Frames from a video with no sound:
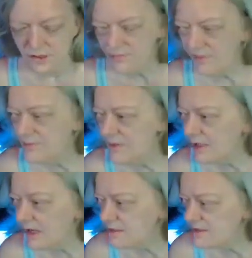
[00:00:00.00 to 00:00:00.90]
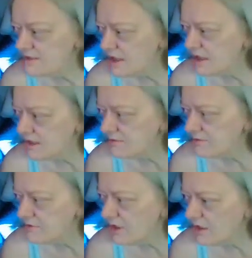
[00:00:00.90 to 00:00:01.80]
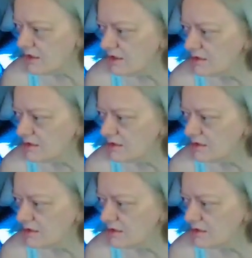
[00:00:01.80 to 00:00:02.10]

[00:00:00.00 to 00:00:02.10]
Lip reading: Maybe Allie's got it for Dawn.